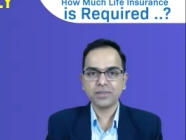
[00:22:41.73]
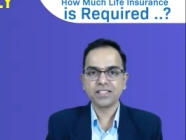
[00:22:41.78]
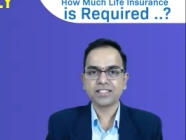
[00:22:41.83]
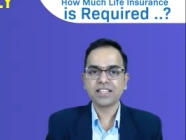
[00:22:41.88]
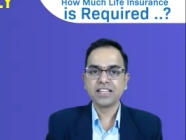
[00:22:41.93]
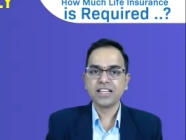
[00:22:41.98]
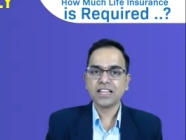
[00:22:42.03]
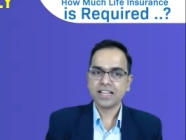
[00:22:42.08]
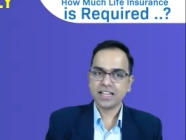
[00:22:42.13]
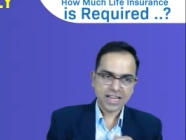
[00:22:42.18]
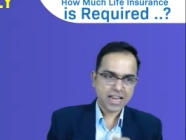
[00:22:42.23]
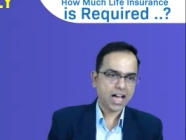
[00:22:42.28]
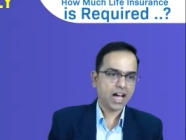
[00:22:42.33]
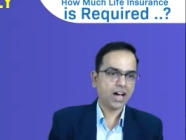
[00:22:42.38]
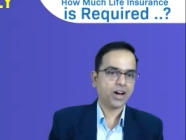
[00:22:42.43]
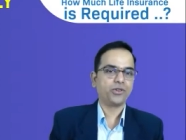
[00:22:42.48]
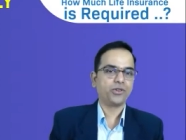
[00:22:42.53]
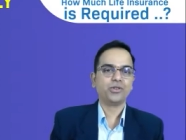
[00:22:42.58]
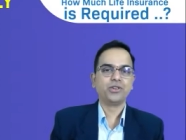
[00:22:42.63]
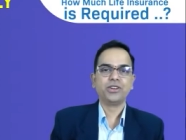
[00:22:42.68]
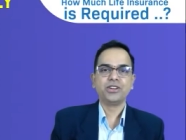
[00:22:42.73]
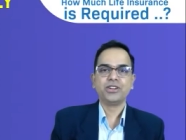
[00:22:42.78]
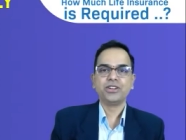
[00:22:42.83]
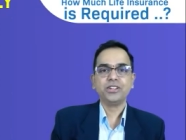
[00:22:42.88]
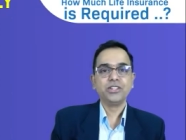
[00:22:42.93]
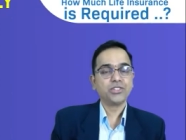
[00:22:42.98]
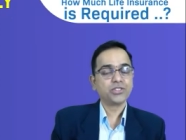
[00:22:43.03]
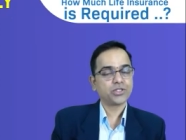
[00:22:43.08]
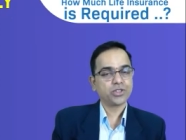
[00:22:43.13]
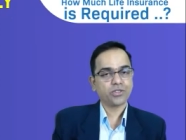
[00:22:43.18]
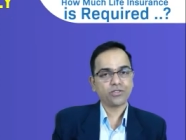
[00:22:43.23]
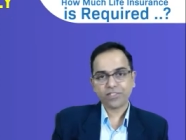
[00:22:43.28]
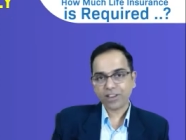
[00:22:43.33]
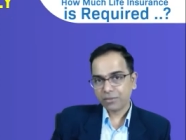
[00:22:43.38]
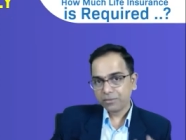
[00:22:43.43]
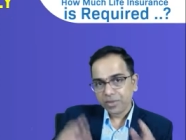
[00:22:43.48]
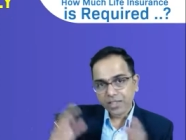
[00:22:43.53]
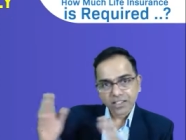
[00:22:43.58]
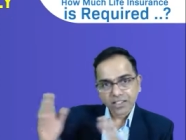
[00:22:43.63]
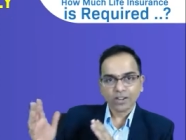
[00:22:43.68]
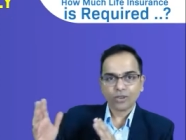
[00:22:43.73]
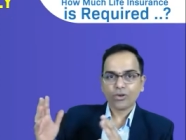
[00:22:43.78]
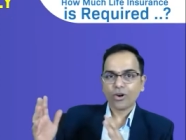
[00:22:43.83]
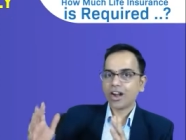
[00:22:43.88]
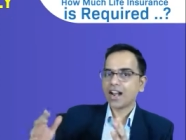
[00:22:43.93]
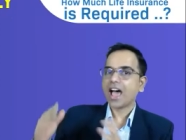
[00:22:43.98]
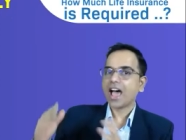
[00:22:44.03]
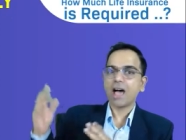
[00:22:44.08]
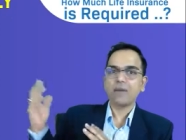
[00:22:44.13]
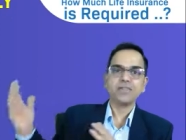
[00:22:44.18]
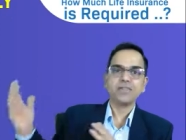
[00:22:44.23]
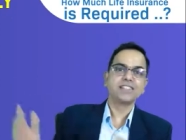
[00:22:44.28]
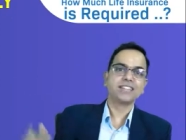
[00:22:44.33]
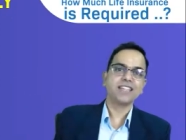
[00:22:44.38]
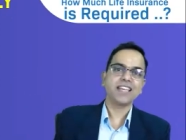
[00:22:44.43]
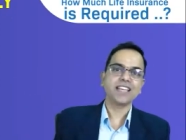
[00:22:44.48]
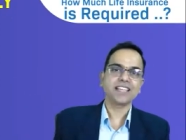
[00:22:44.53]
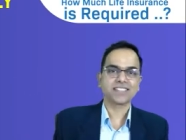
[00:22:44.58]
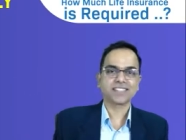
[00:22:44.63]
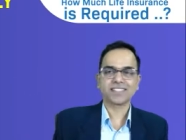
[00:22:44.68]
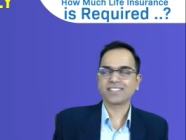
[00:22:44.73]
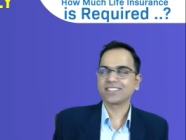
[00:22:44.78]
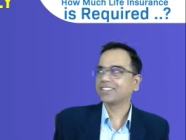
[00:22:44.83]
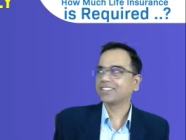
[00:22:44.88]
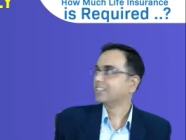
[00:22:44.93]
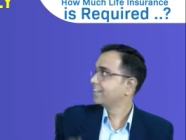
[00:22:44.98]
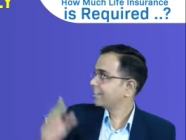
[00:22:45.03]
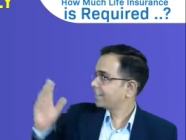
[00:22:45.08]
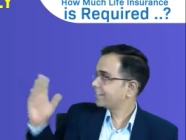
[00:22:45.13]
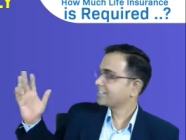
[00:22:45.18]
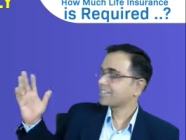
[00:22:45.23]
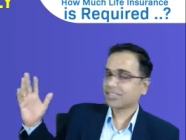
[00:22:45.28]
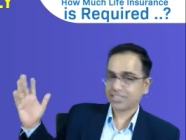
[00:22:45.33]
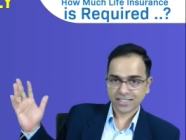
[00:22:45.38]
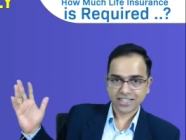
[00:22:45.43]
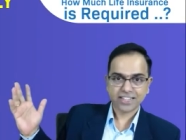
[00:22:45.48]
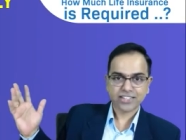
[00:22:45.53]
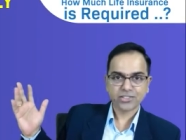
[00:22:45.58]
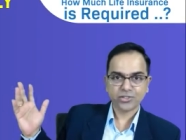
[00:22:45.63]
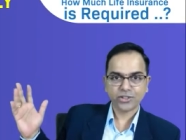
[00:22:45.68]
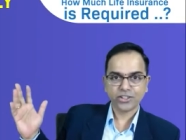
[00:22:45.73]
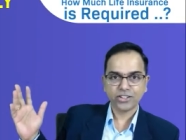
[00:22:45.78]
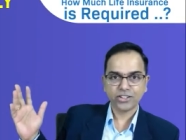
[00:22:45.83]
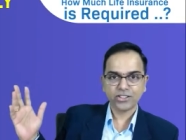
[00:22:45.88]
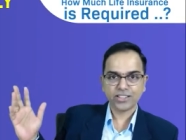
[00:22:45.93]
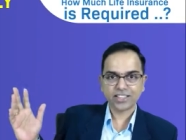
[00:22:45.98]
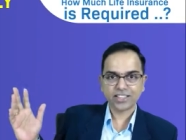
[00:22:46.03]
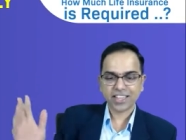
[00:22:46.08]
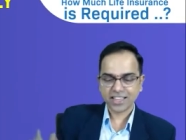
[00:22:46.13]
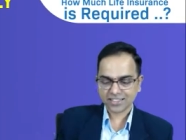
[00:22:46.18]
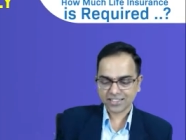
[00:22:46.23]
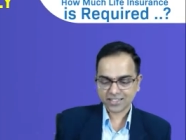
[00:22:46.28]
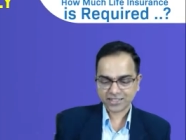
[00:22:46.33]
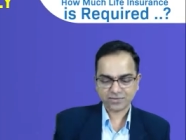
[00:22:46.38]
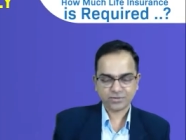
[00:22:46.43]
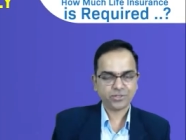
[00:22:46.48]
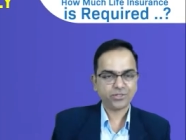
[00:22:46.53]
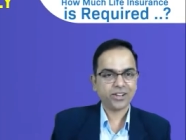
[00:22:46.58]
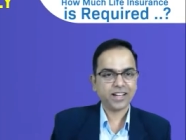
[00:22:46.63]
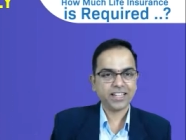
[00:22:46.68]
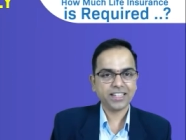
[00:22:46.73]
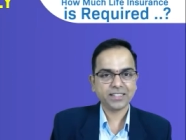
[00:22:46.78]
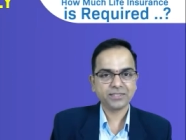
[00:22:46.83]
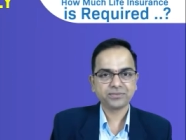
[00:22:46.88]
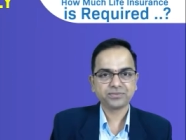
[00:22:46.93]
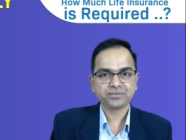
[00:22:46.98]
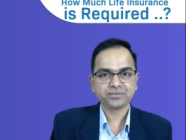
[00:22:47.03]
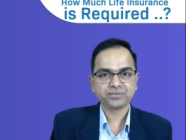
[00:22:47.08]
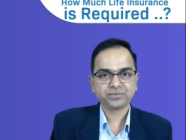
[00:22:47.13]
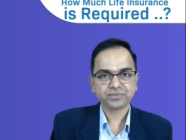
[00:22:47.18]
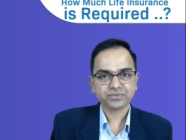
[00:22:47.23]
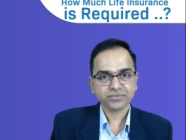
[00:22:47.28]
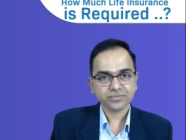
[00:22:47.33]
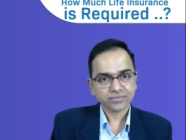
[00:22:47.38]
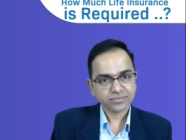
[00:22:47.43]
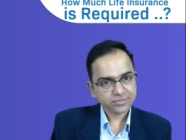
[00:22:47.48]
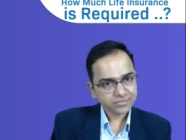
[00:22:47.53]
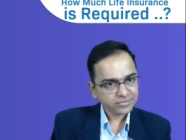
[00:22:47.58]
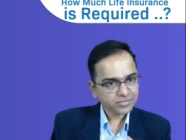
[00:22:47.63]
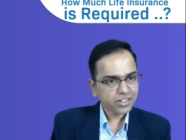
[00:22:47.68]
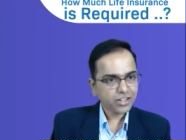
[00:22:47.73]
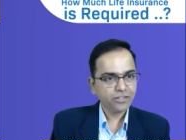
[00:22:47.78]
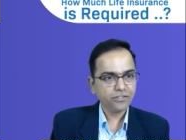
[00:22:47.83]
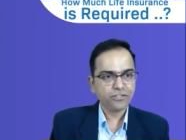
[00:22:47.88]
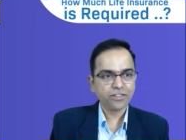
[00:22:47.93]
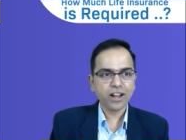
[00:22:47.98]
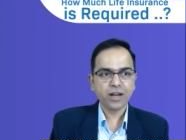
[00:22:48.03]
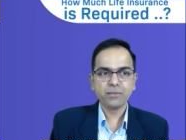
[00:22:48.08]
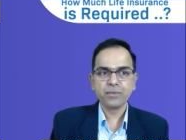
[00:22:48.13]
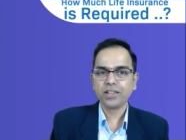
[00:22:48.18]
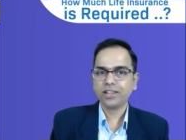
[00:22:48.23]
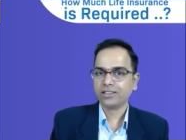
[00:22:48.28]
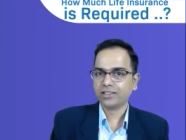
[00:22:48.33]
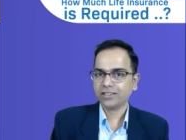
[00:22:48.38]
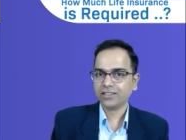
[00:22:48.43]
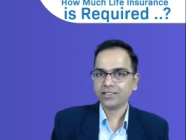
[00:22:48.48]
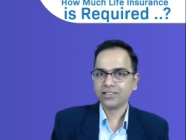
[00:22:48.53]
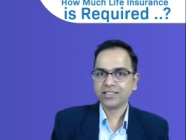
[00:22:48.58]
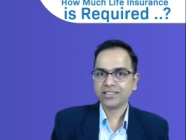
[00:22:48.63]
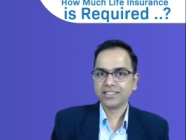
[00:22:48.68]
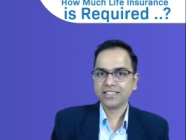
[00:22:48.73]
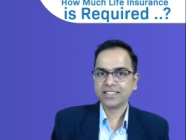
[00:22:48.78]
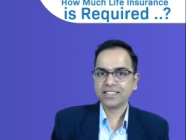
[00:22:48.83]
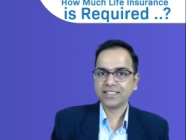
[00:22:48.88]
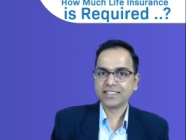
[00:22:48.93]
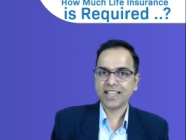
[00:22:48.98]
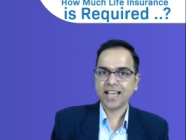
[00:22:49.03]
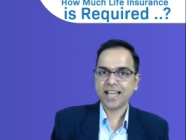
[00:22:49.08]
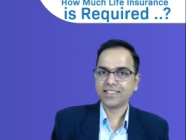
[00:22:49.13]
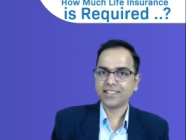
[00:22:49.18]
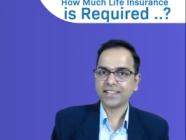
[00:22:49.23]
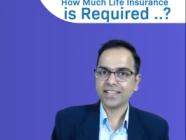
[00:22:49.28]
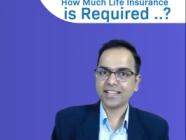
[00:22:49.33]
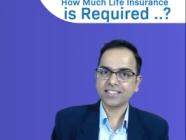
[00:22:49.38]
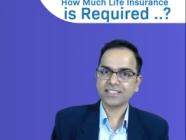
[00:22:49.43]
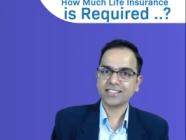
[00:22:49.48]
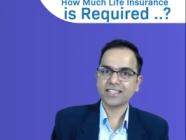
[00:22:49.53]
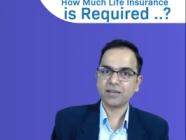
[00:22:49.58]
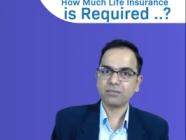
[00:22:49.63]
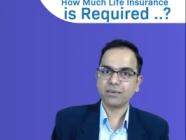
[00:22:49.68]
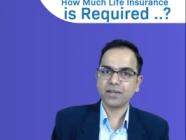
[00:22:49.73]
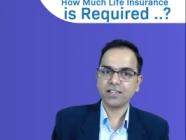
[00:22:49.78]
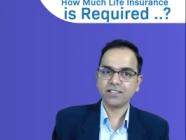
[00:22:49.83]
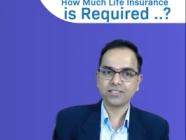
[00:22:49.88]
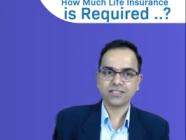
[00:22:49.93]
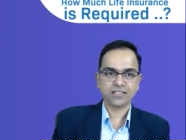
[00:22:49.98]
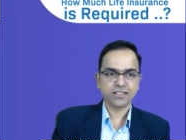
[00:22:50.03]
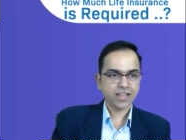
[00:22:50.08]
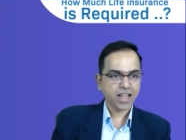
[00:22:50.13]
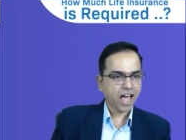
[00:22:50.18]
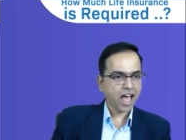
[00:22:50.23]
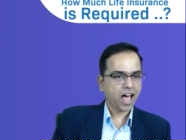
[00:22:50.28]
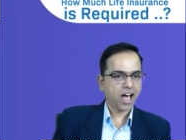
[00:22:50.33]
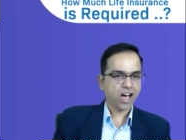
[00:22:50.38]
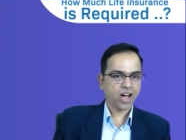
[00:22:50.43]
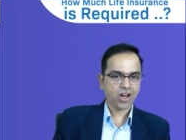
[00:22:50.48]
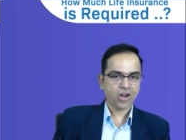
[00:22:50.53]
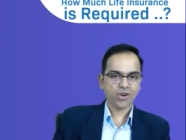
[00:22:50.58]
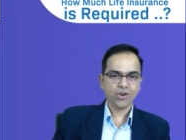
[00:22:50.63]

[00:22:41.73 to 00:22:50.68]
Now, so from here what happens next? Let's look into the case, right? From here, then the next step is, now